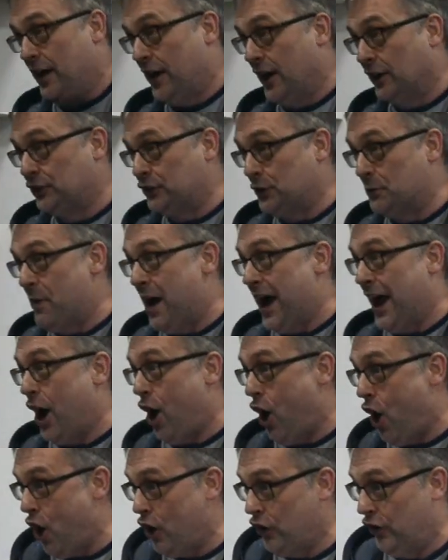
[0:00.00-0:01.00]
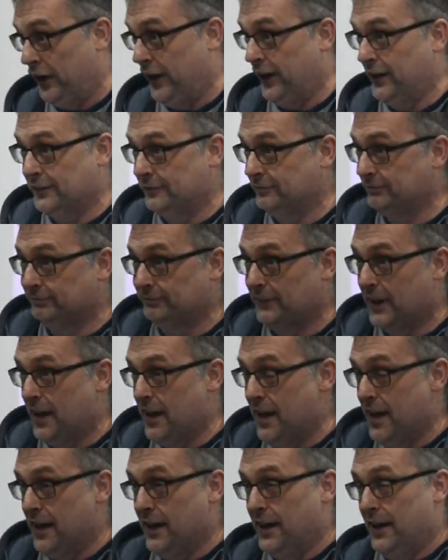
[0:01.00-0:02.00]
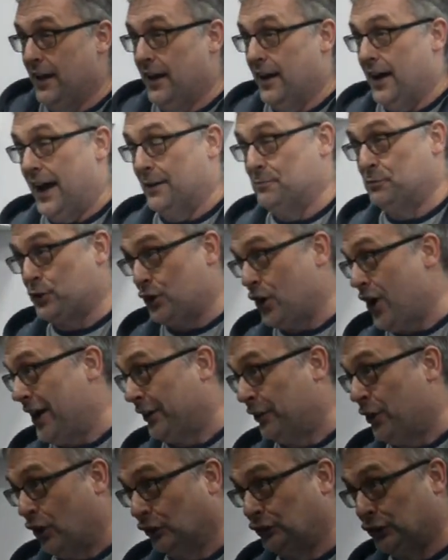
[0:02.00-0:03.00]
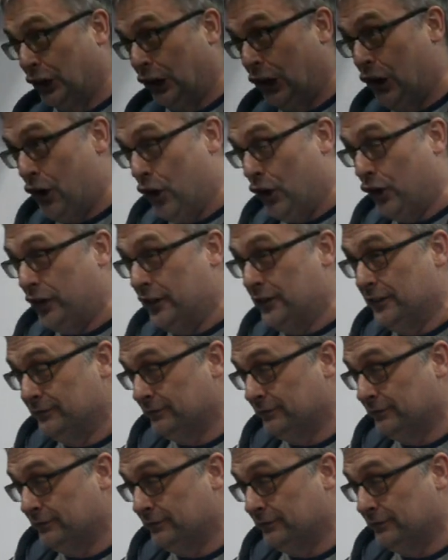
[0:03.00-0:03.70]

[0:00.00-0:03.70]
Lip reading: and to my horror, I'm trying not to look.